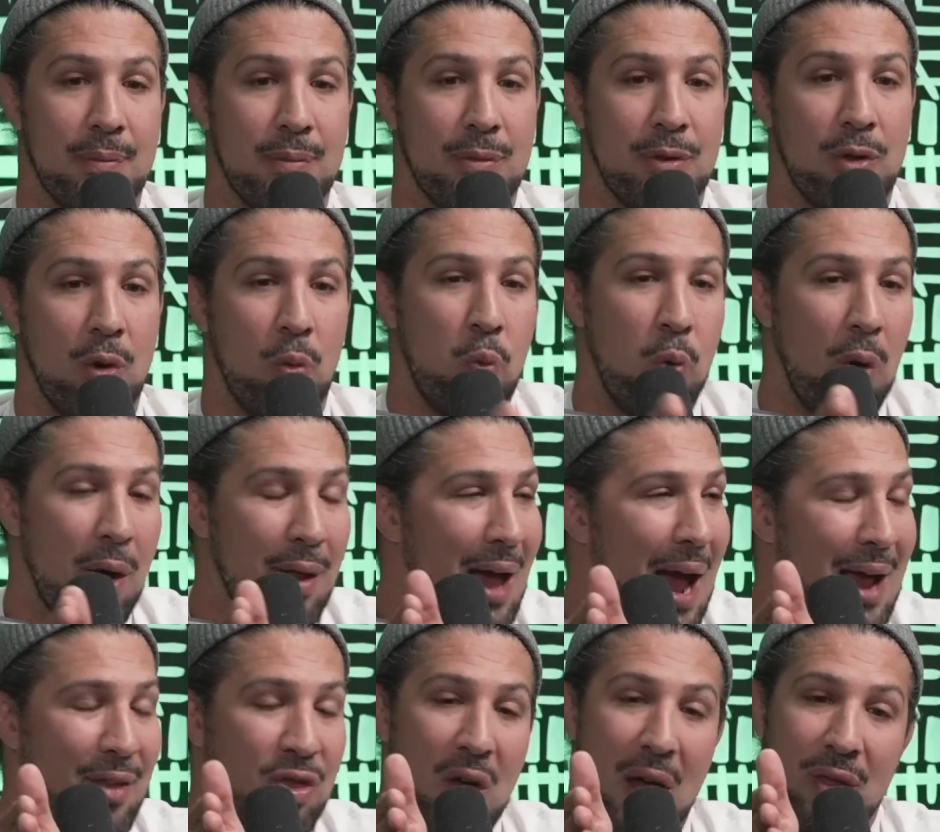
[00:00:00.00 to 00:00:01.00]
The one
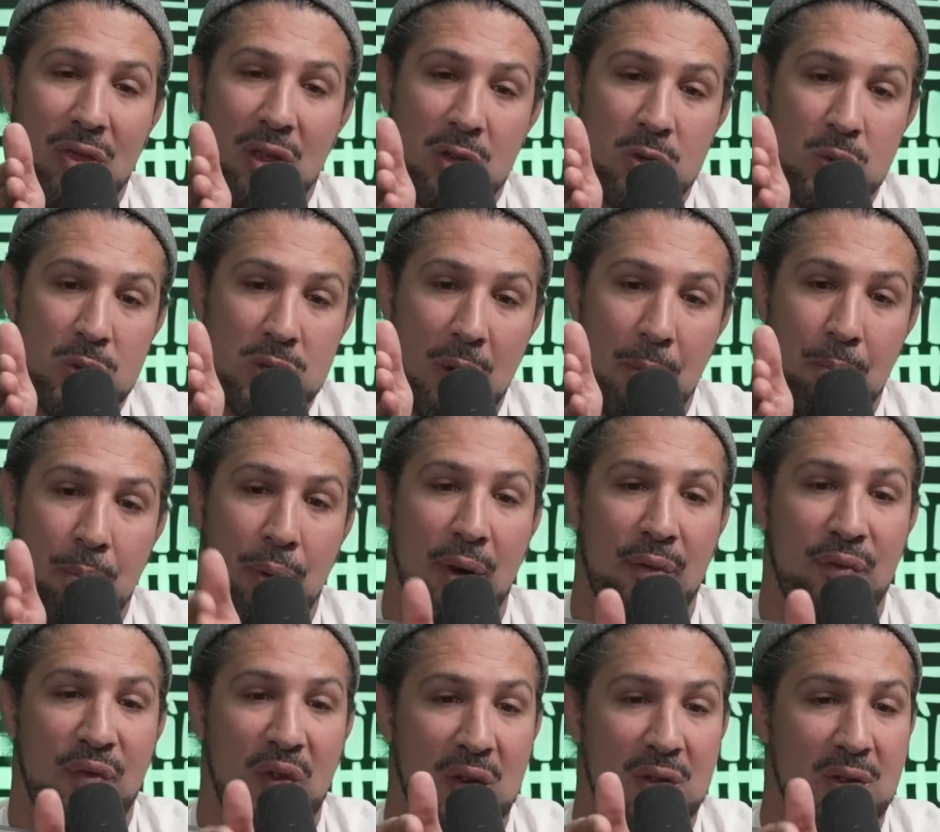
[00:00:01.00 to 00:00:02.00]
I thought this was the
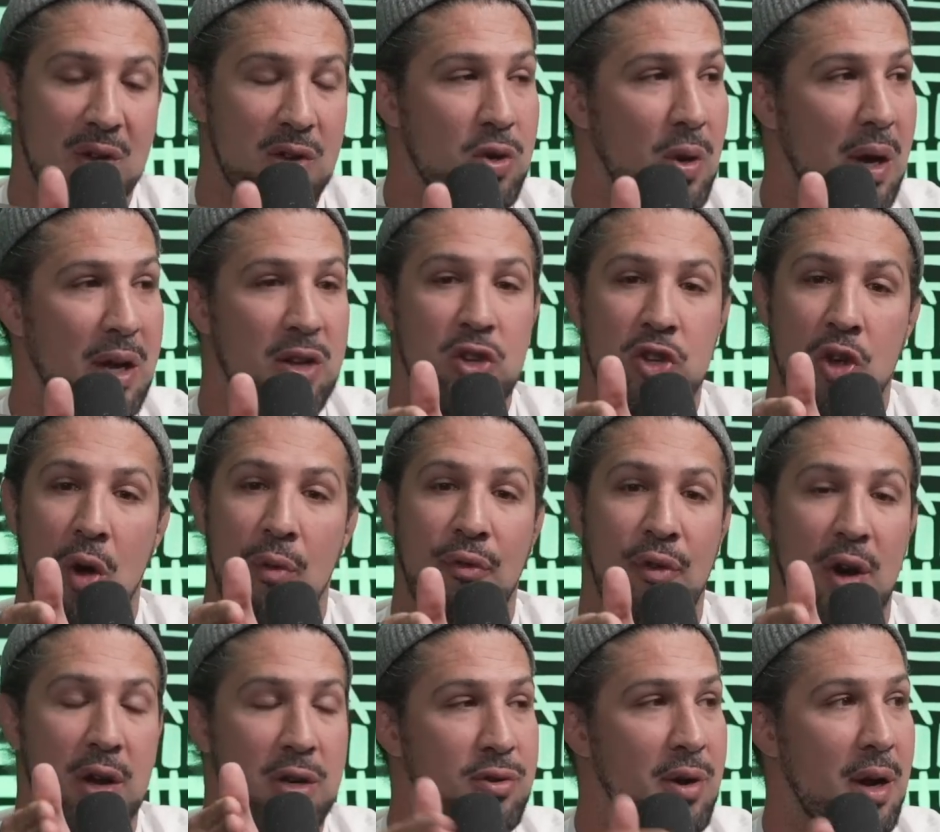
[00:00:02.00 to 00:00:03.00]
perfect situation. It's so
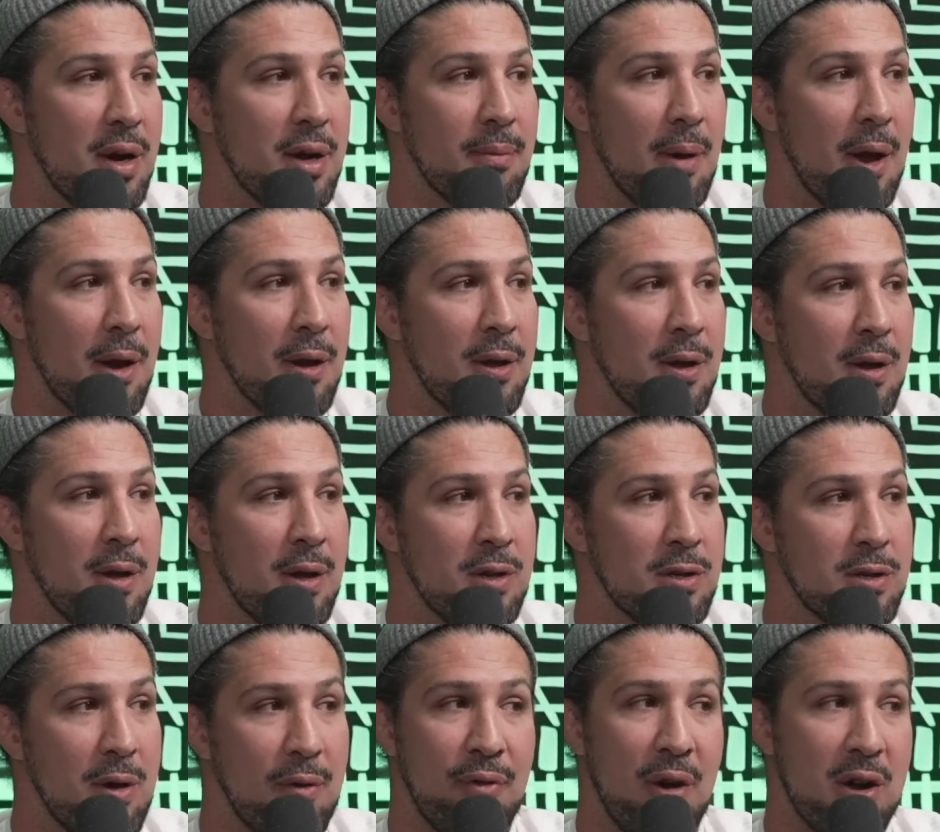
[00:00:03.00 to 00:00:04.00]
frustrating, man.
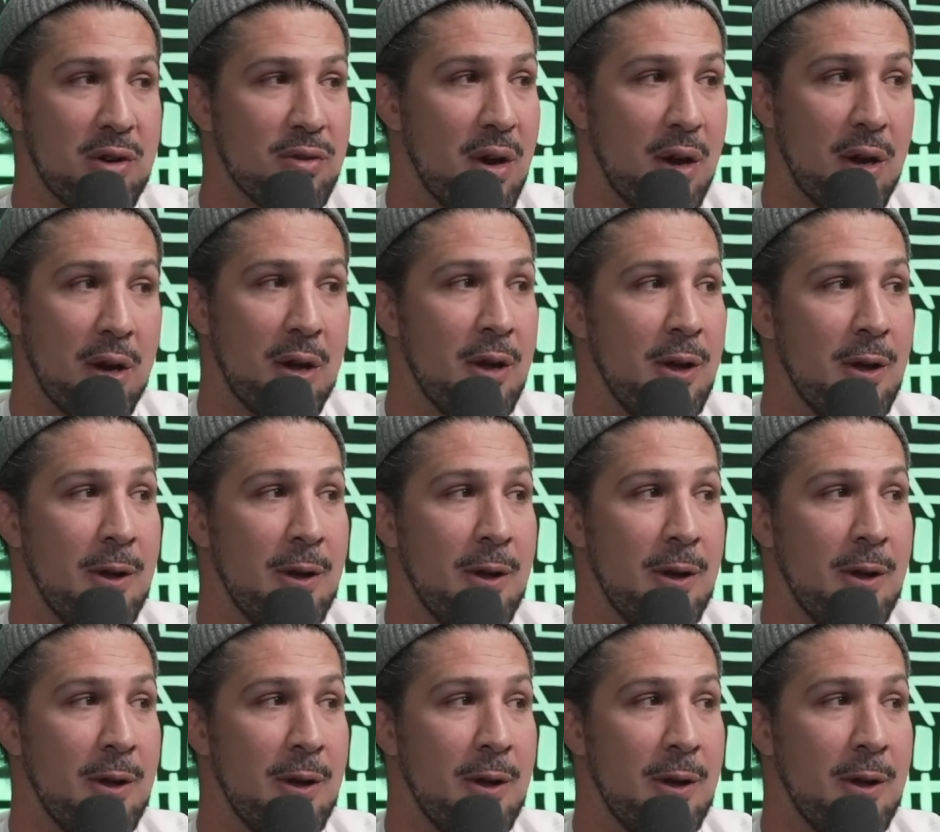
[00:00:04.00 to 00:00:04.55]
So frustrating.